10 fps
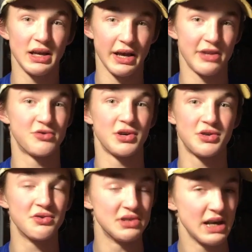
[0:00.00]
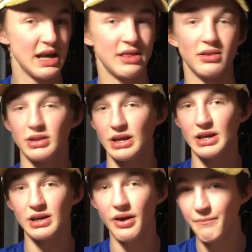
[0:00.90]
edge rushers in the
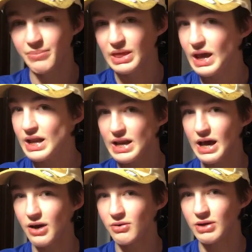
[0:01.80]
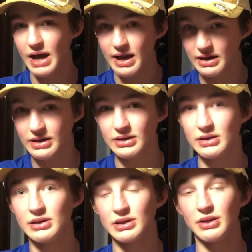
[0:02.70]
league. And now adding
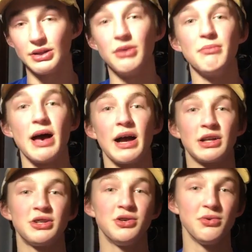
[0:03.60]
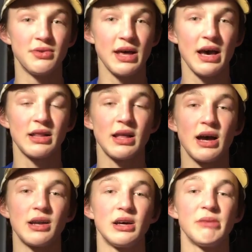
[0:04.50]
Khalil Mack to that
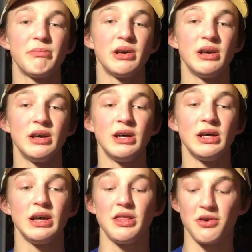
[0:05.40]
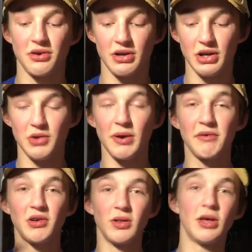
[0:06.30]
lineup, either you
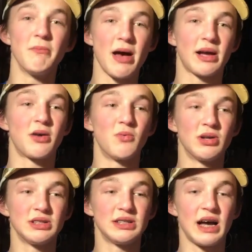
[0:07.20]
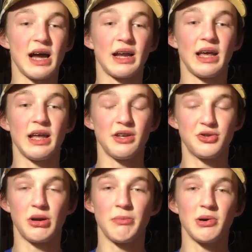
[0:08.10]
have Khalil Mack on one side and
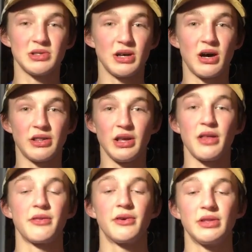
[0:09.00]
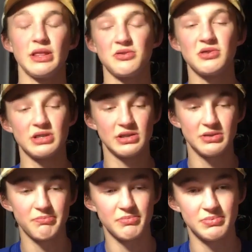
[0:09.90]
Joey Bosa on the other. This is
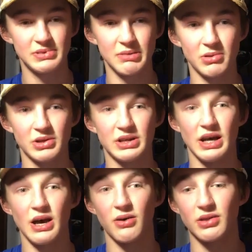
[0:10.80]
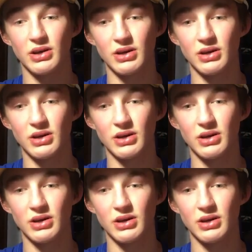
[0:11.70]
similar to how